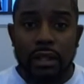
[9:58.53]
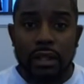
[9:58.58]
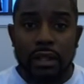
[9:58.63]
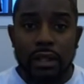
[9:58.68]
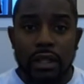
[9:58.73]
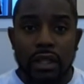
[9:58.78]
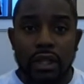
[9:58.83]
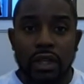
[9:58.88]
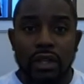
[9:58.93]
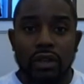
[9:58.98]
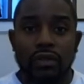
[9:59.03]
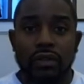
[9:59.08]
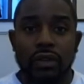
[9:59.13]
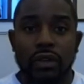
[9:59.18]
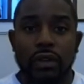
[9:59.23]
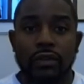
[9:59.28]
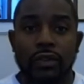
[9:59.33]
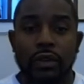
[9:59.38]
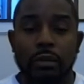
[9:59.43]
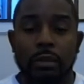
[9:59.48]
you know,
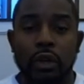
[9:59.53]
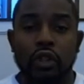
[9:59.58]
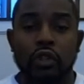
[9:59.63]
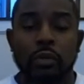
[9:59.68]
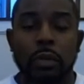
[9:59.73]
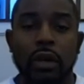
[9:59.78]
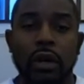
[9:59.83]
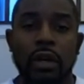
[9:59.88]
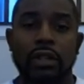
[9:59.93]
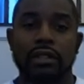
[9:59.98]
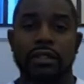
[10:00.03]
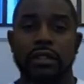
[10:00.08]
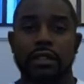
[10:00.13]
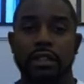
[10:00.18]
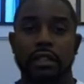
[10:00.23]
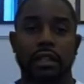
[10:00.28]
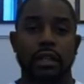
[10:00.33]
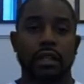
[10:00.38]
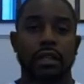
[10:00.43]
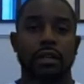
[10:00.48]
for most parts
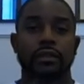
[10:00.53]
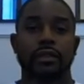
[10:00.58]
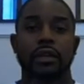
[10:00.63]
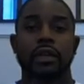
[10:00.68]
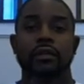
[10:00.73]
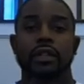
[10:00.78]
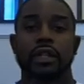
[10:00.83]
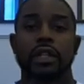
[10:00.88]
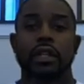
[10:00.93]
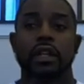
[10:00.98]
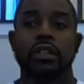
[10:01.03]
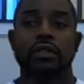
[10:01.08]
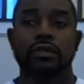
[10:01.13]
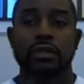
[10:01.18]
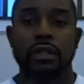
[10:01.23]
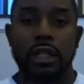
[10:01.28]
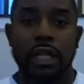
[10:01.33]
of the country,